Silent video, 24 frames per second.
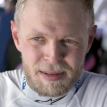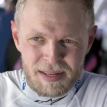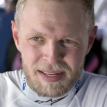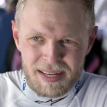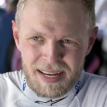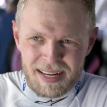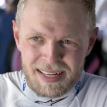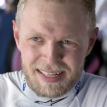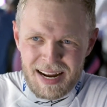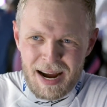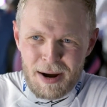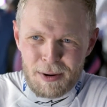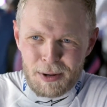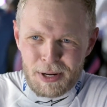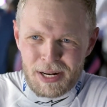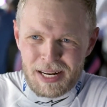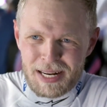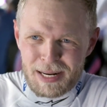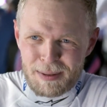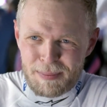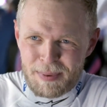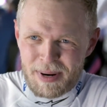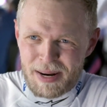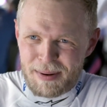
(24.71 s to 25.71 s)
get down a
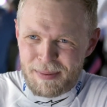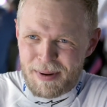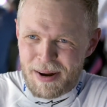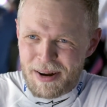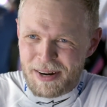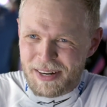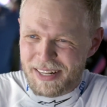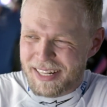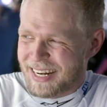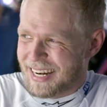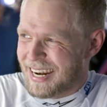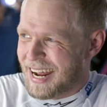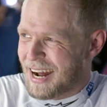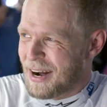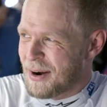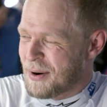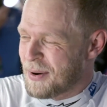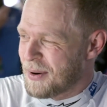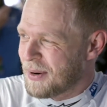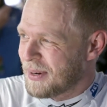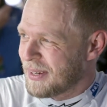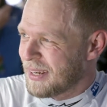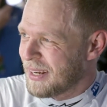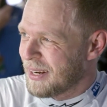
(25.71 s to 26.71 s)
little bit about it. And
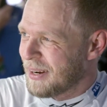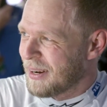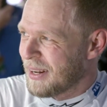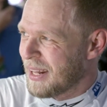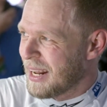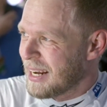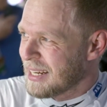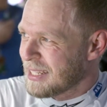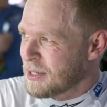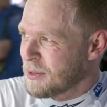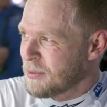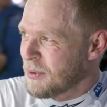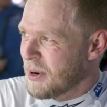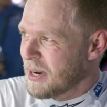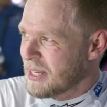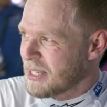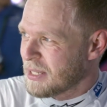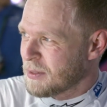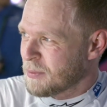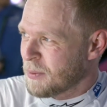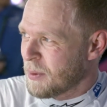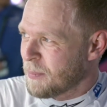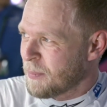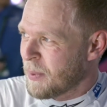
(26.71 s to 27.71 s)
now, you know, the last two
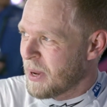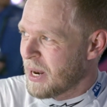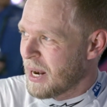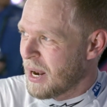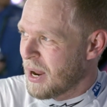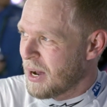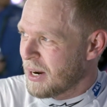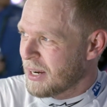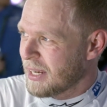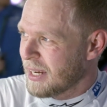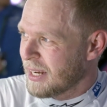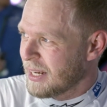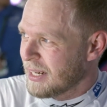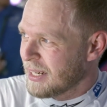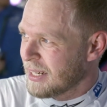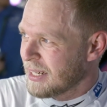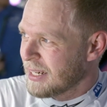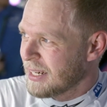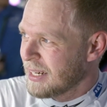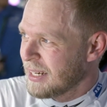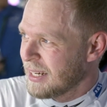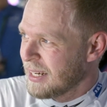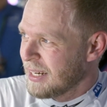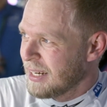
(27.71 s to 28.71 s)
races we've been lucky, and
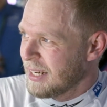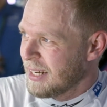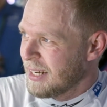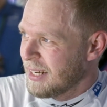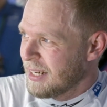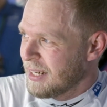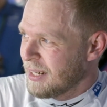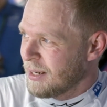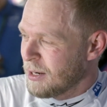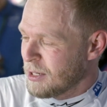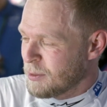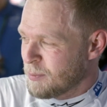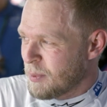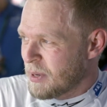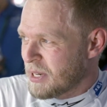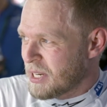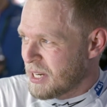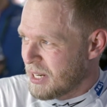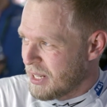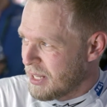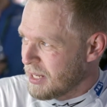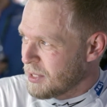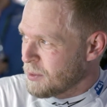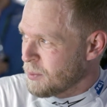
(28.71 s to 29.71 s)
you know,
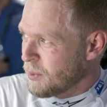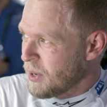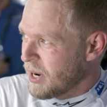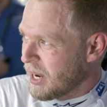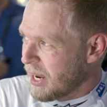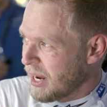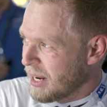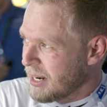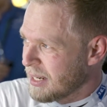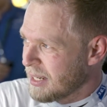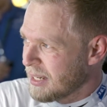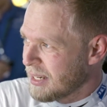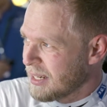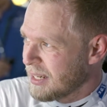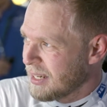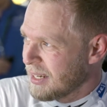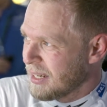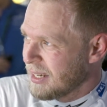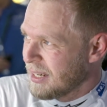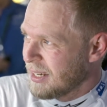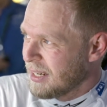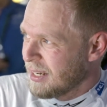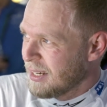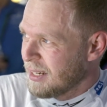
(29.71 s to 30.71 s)
especially this weekend,
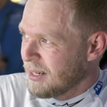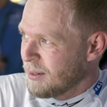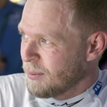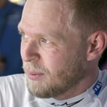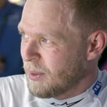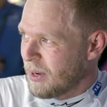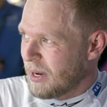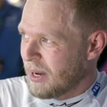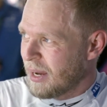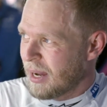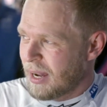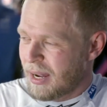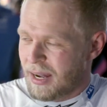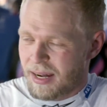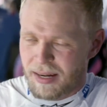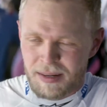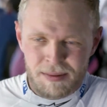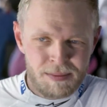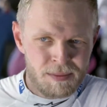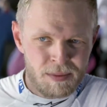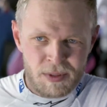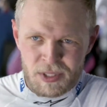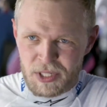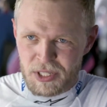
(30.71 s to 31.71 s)
we
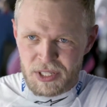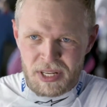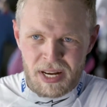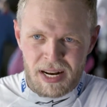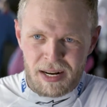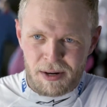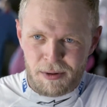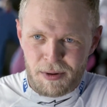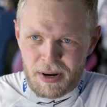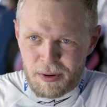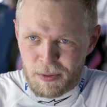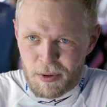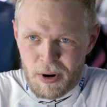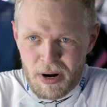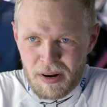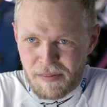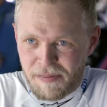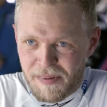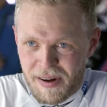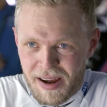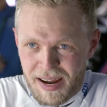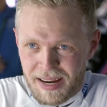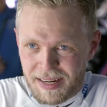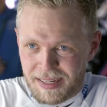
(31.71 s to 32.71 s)
just had a great
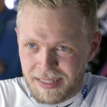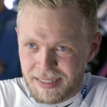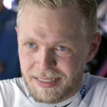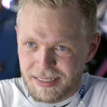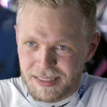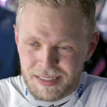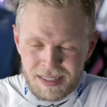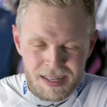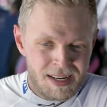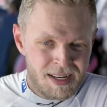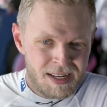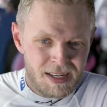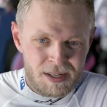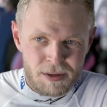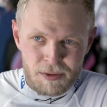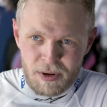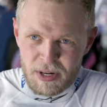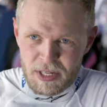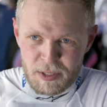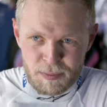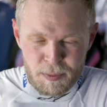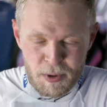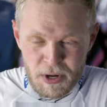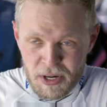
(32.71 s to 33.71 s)
qualifying,
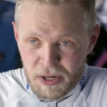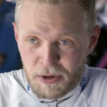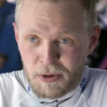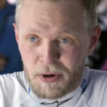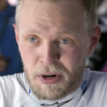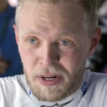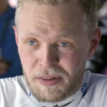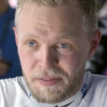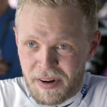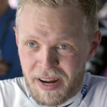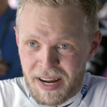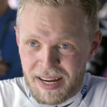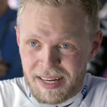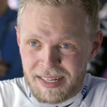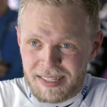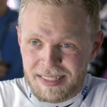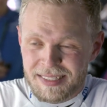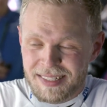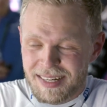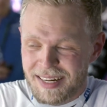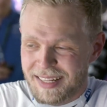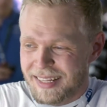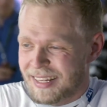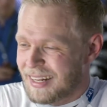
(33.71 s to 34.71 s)
great sprint qualifying,
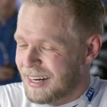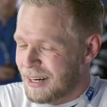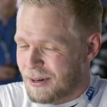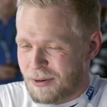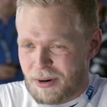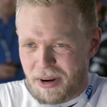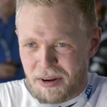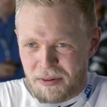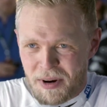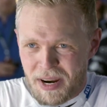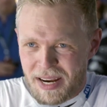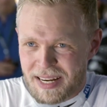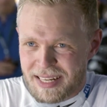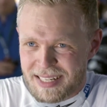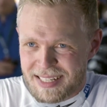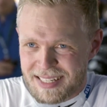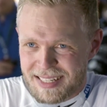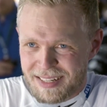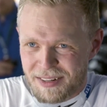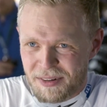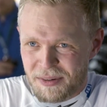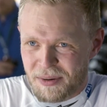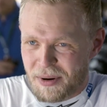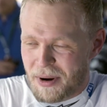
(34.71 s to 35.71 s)
and then a great race.
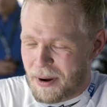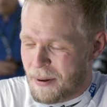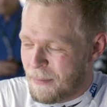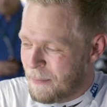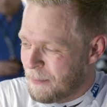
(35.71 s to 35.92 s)
So